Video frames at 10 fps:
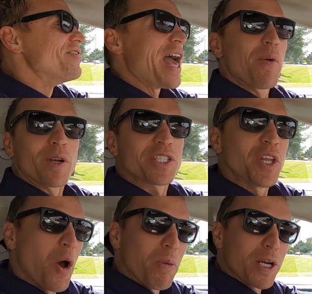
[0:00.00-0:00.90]
They were
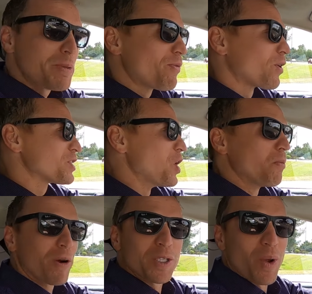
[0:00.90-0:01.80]
snowbirds before
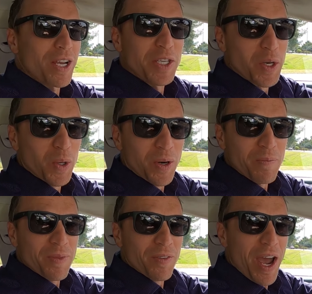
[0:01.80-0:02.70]
snowbirds were actually
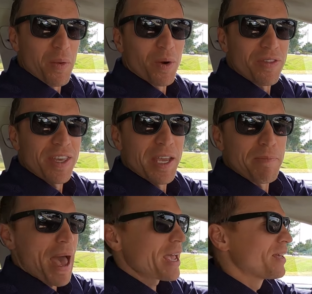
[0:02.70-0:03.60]
cool, right? Were a
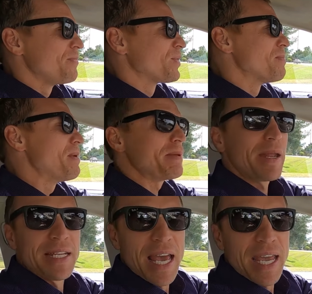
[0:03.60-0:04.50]
thing back
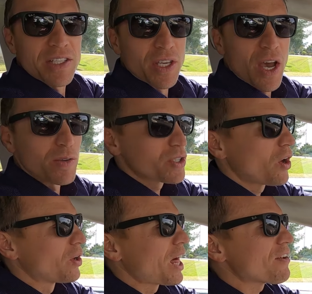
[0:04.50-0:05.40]
many, many decades ago.
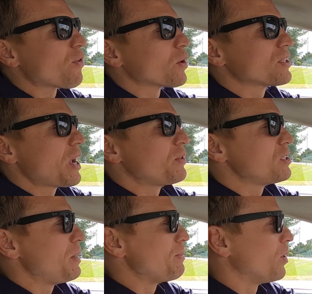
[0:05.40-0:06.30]
So a lot of foresight
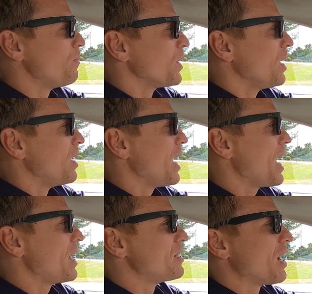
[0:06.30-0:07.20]
with these people.
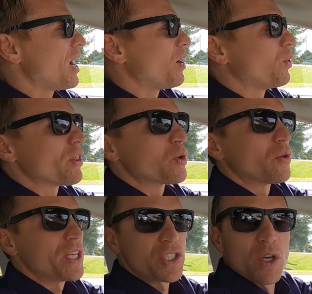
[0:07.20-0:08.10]
And uh, one of
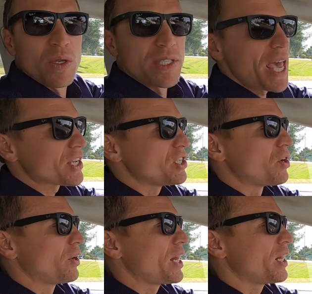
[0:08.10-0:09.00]
the cool things too is they
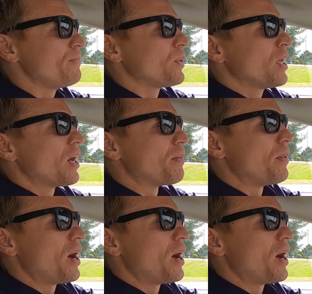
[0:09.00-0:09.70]
actually donated a,